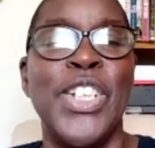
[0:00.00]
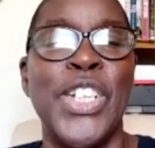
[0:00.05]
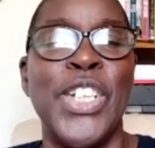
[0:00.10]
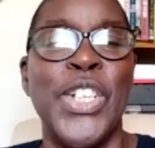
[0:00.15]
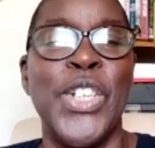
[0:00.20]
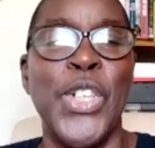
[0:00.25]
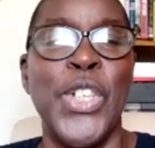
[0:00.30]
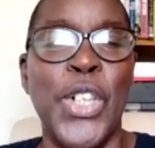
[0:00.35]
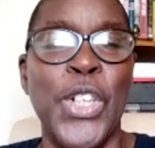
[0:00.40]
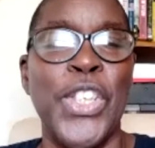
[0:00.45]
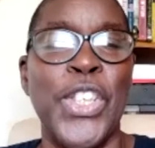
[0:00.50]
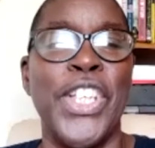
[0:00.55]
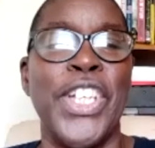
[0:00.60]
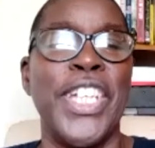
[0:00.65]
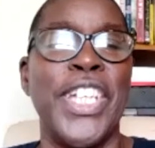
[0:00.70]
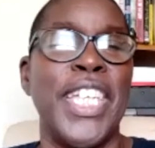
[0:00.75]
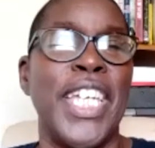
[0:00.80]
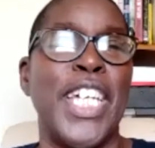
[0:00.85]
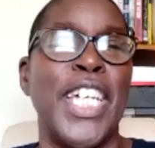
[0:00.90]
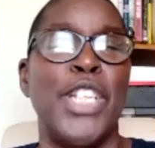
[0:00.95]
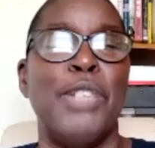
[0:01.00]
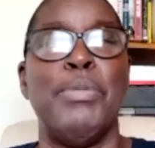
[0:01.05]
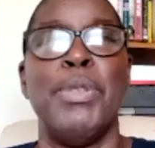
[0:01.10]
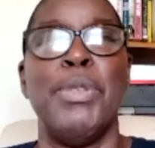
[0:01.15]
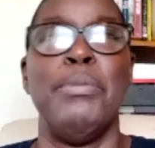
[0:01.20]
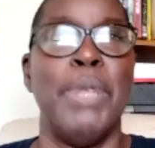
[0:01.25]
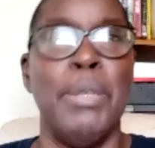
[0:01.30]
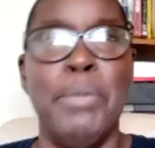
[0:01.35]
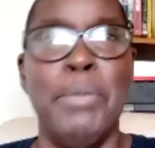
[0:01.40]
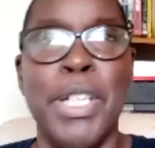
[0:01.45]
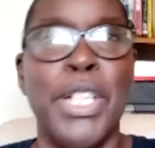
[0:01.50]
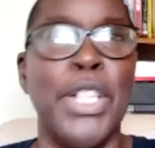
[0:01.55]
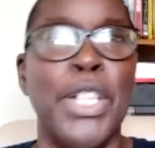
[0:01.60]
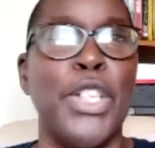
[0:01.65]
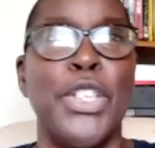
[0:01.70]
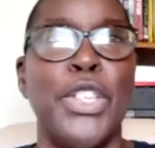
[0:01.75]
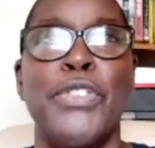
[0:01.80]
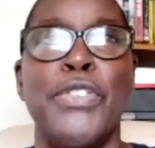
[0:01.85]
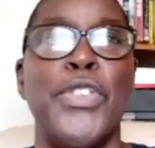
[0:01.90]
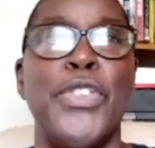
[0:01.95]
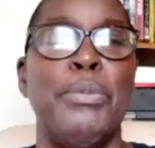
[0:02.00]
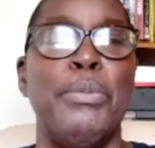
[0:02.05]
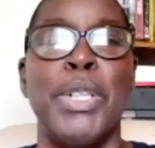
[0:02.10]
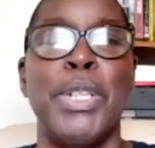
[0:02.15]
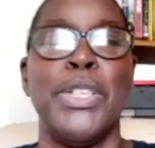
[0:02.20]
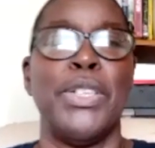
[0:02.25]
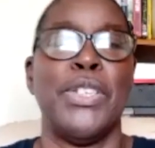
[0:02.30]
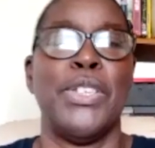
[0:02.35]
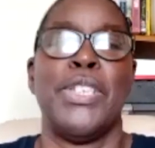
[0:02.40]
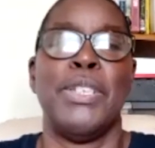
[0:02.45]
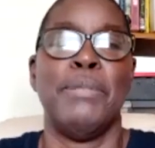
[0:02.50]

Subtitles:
Not there yet, but maybe in another few months.